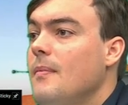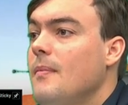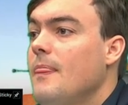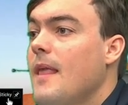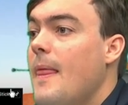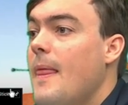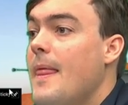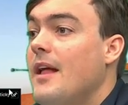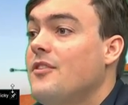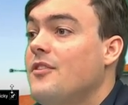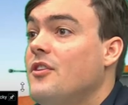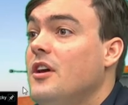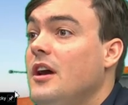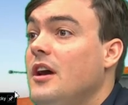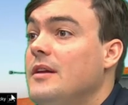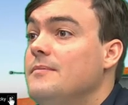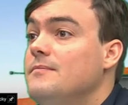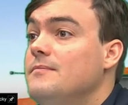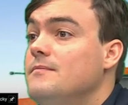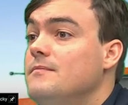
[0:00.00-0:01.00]
And that's
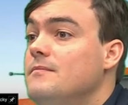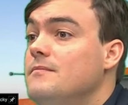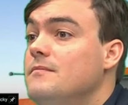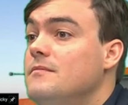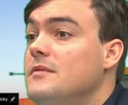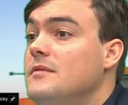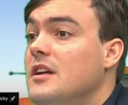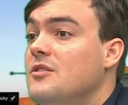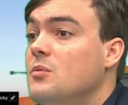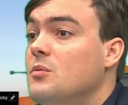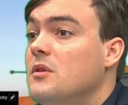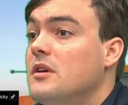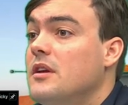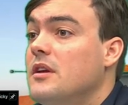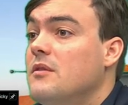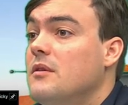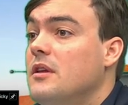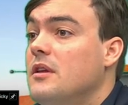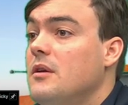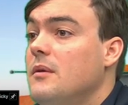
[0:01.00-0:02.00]
good. That's working
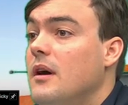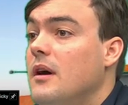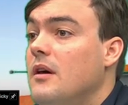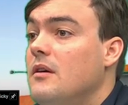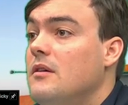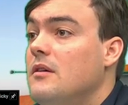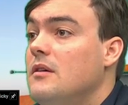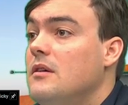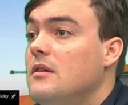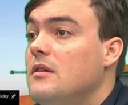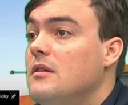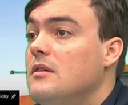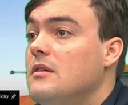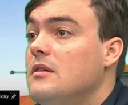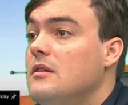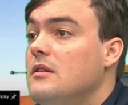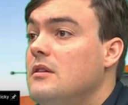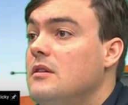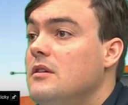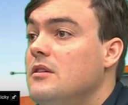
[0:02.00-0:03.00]
really well.
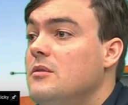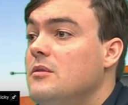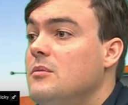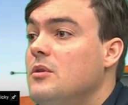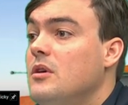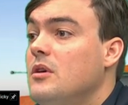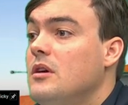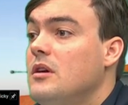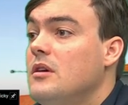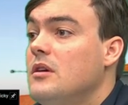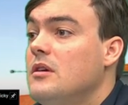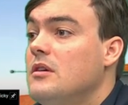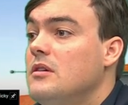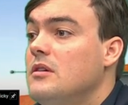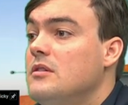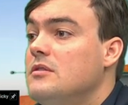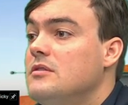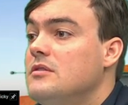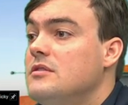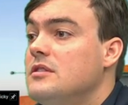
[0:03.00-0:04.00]
A little more.
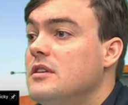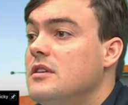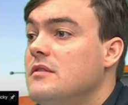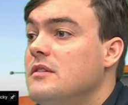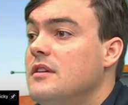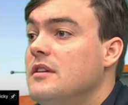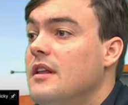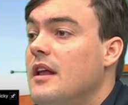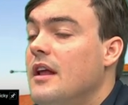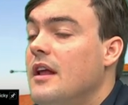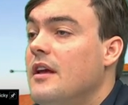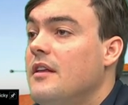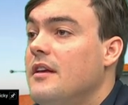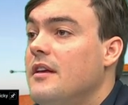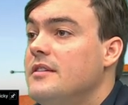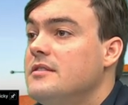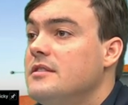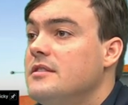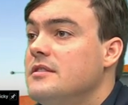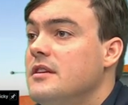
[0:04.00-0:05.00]
Just Get rid of that
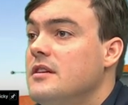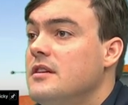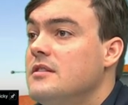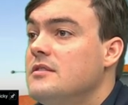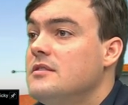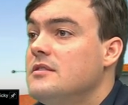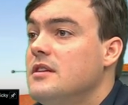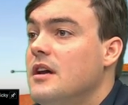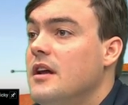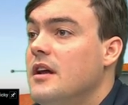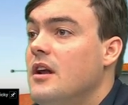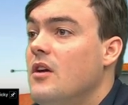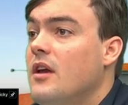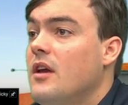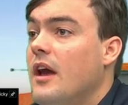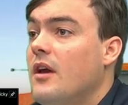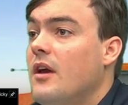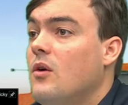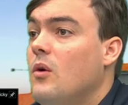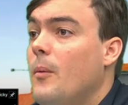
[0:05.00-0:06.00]
aliasing there on the side.
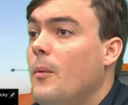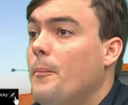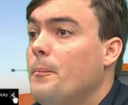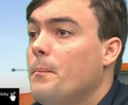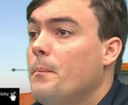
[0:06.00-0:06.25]
Okay, cool.